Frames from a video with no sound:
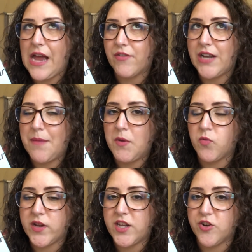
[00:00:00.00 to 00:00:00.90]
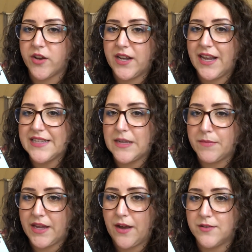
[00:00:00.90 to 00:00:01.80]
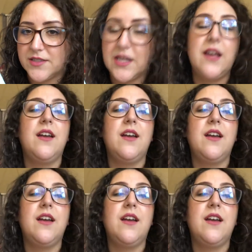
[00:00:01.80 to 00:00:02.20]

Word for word: every time you read it, you're going to get something else.